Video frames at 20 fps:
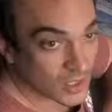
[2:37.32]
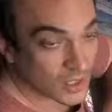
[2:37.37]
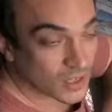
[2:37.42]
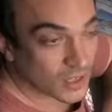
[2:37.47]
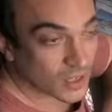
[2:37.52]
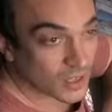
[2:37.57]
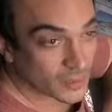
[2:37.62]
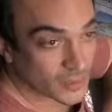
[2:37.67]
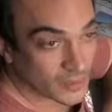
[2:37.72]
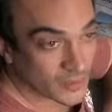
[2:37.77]

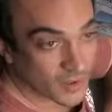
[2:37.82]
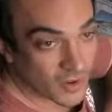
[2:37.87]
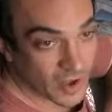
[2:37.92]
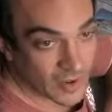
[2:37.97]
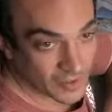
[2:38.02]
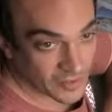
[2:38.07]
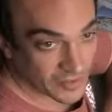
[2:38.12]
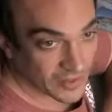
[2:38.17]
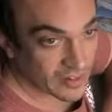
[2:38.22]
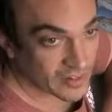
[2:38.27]
If you have
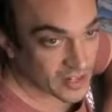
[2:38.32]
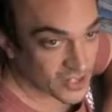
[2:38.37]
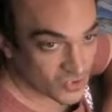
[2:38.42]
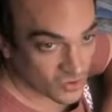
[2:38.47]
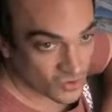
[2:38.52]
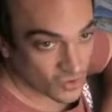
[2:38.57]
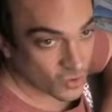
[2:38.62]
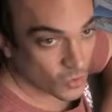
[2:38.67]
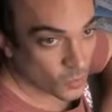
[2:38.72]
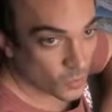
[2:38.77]
a very
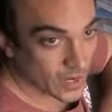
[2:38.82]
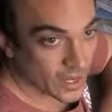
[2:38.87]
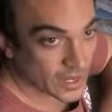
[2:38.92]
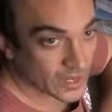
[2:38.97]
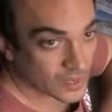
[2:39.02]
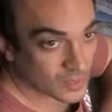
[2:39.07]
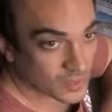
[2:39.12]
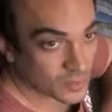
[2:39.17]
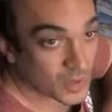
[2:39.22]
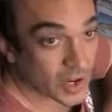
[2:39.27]
strong
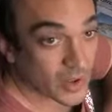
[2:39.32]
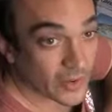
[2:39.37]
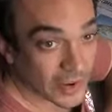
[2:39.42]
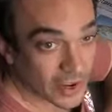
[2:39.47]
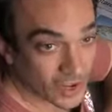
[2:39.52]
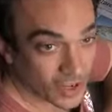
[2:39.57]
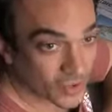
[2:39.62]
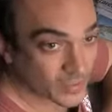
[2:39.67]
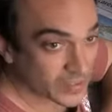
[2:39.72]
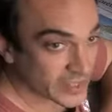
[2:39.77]
wind blowing
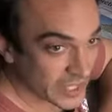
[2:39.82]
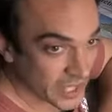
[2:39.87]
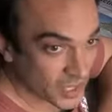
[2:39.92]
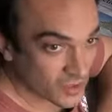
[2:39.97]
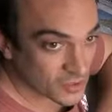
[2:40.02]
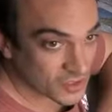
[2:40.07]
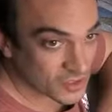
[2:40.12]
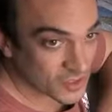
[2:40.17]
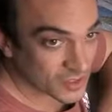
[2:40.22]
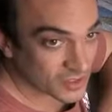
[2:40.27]
over the
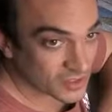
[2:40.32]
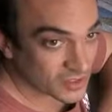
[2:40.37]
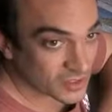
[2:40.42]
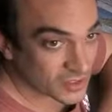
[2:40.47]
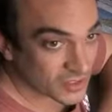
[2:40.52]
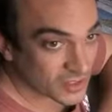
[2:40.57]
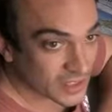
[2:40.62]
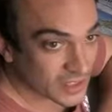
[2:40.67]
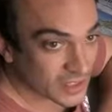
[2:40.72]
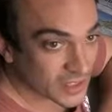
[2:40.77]
ocean,
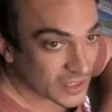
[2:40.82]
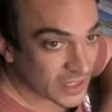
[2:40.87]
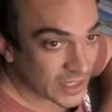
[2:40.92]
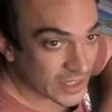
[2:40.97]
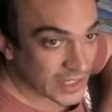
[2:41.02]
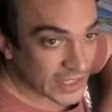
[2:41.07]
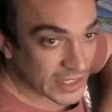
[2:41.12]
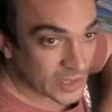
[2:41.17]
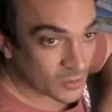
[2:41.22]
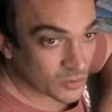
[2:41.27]

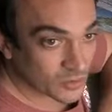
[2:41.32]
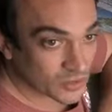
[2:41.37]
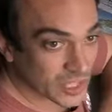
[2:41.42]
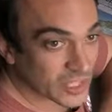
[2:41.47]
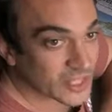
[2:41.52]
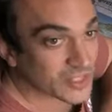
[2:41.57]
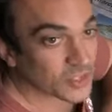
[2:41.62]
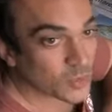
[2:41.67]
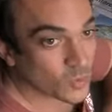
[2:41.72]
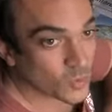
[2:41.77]
it will
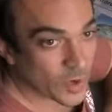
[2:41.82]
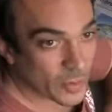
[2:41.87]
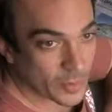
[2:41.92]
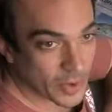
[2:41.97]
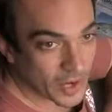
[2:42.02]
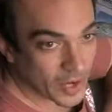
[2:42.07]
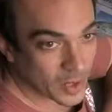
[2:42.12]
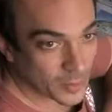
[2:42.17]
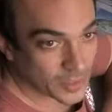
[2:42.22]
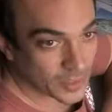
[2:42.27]
tend to whip
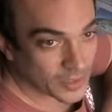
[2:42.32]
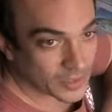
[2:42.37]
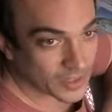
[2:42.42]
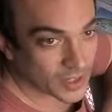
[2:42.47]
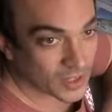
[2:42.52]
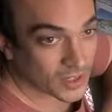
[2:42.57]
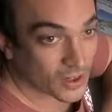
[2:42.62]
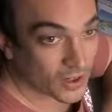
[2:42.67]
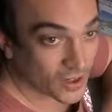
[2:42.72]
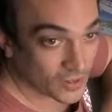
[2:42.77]
up a
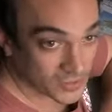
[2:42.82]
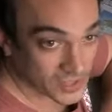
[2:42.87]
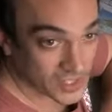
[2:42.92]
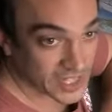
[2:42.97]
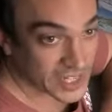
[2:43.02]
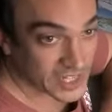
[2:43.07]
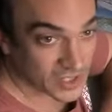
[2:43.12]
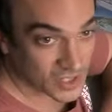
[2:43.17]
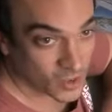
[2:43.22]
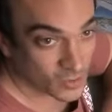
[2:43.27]
lot of
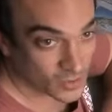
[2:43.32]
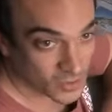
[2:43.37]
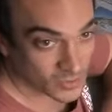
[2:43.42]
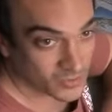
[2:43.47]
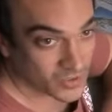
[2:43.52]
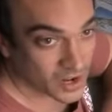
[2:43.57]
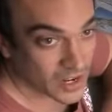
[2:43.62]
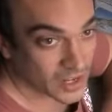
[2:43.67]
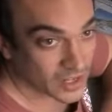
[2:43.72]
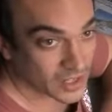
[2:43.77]
sea salt
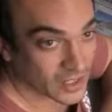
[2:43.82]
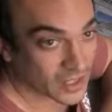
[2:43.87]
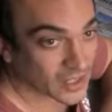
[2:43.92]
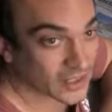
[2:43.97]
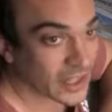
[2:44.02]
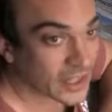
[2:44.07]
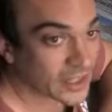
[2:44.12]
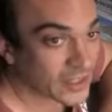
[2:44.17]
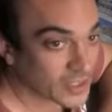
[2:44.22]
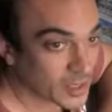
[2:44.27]
spray and
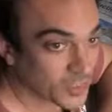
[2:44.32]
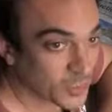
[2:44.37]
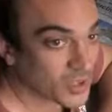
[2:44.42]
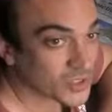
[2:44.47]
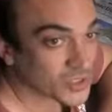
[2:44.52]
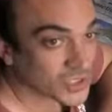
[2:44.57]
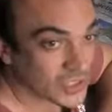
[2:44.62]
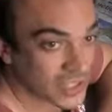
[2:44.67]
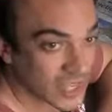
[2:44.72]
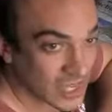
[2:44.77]
then
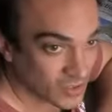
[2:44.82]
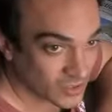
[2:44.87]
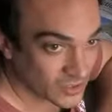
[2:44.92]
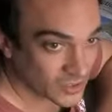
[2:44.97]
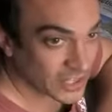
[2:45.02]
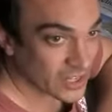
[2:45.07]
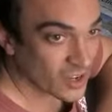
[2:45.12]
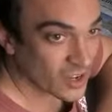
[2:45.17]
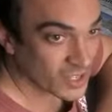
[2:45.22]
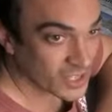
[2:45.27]
deposit that on
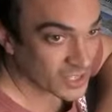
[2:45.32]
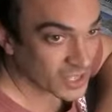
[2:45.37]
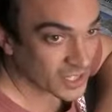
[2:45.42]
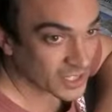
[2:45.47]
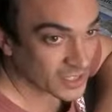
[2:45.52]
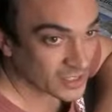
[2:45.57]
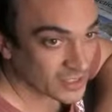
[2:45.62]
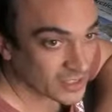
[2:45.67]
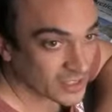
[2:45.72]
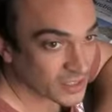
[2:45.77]
the ice
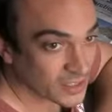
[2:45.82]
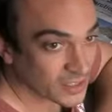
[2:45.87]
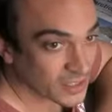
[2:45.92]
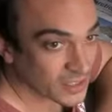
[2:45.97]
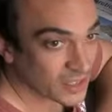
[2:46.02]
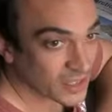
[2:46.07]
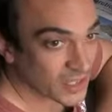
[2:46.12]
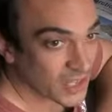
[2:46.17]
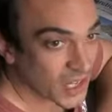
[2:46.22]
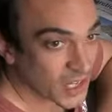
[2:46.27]
sheet.
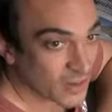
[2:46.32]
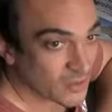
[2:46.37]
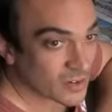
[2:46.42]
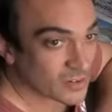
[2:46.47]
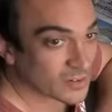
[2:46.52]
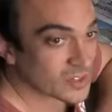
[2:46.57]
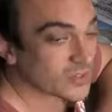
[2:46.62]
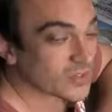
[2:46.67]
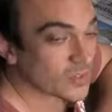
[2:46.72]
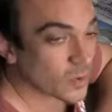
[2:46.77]

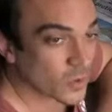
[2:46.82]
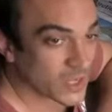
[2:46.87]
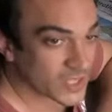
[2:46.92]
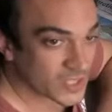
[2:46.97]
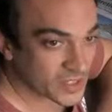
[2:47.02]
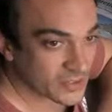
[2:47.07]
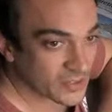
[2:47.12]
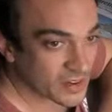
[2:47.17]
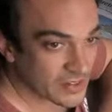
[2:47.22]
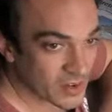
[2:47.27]
Whereas if the
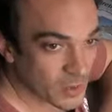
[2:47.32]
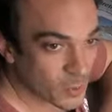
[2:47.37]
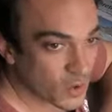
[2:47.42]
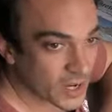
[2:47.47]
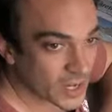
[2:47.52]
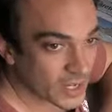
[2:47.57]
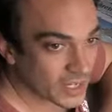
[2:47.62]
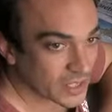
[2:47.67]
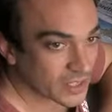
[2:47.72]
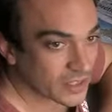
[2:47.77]
winds are very
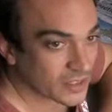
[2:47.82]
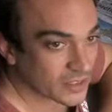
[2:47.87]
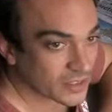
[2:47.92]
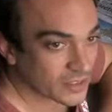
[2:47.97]
weak,